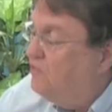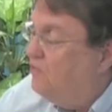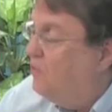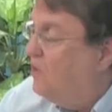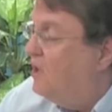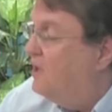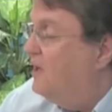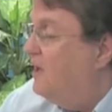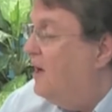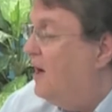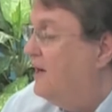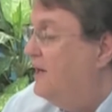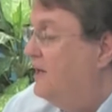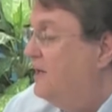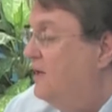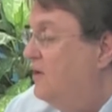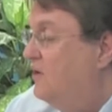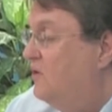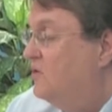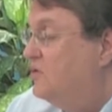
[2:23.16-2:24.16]
of one God and
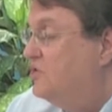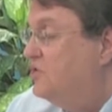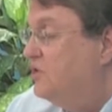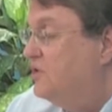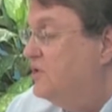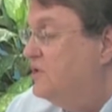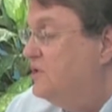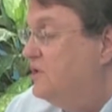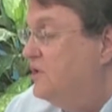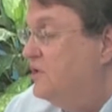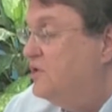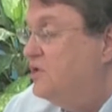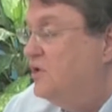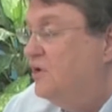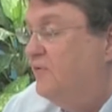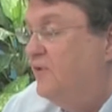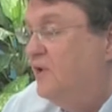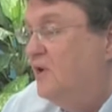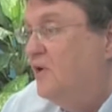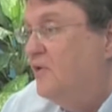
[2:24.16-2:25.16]
into the jurisdiction
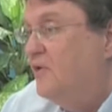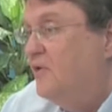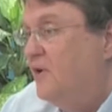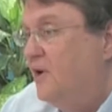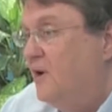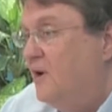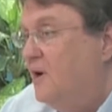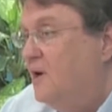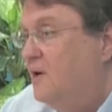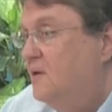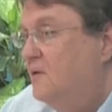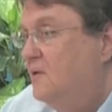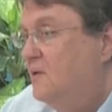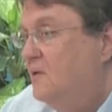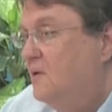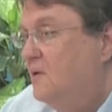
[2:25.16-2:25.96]
of another God.